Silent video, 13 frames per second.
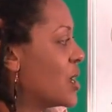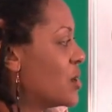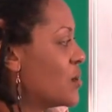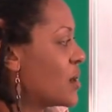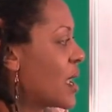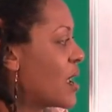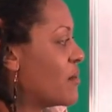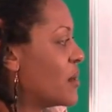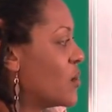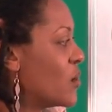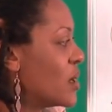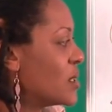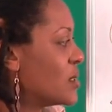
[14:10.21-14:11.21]
you gave
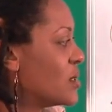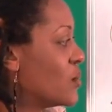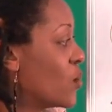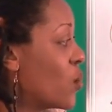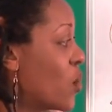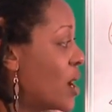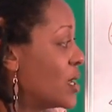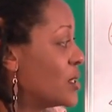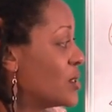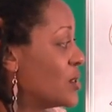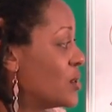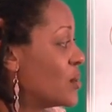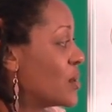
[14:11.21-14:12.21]
me
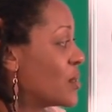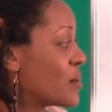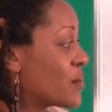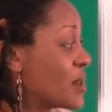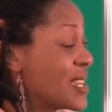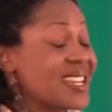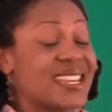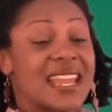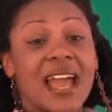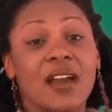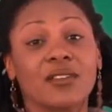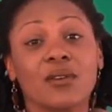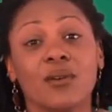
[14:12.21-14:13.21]
1, 2, and 3,
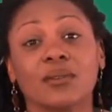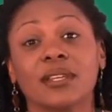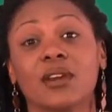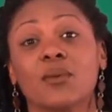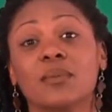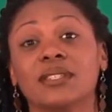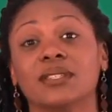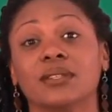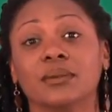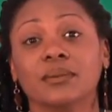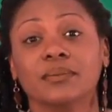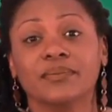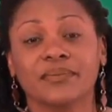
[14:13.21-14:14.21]
now you only owe me
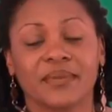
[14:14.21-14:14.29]
2.